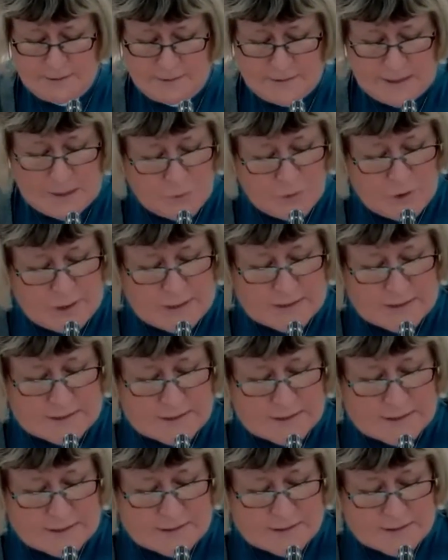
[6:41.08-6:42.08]
They bring
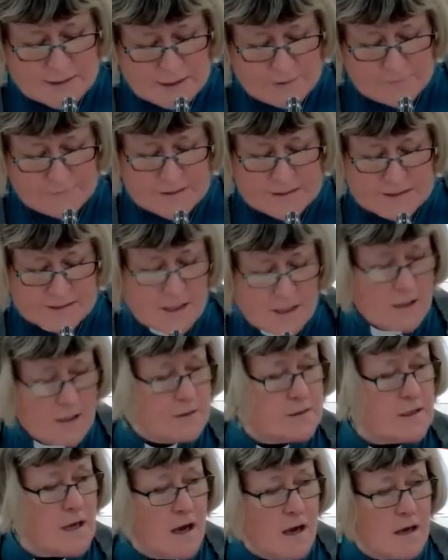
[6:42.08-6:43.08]
to the surface
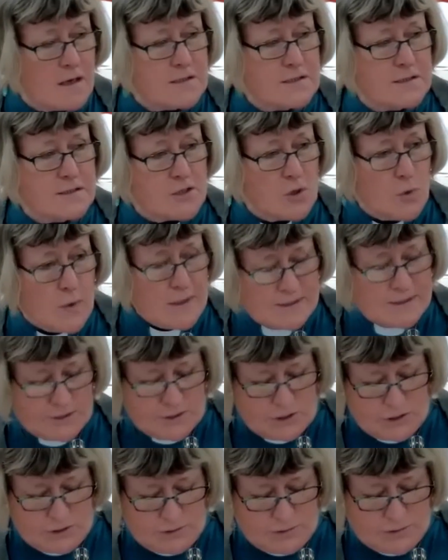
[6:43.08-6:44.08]
unasked
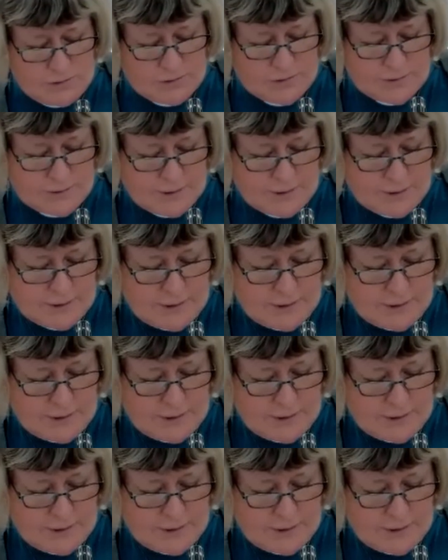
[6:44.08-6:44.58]
questions,